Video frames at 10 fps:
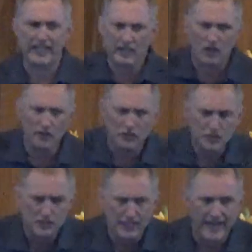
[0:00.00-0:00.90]
so they can
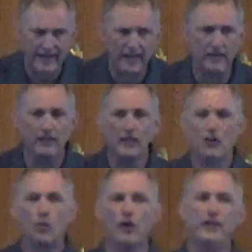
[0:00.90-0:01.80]
understand
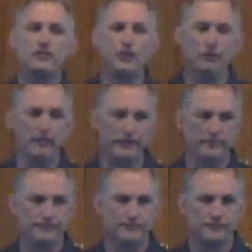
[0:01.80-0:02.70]
what he's
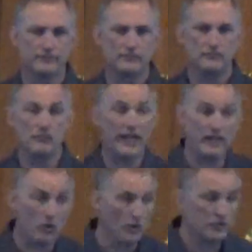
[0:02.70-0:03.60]
doing.
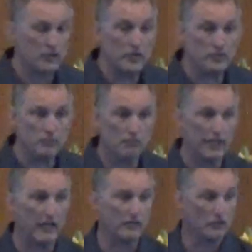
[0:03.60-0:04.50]
And of course, he's
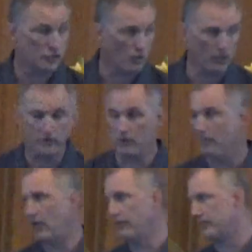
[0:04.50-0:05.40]
telling the story
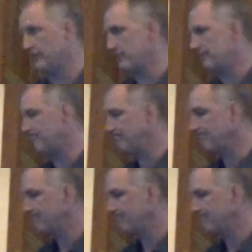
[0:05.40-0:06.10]
through Moses.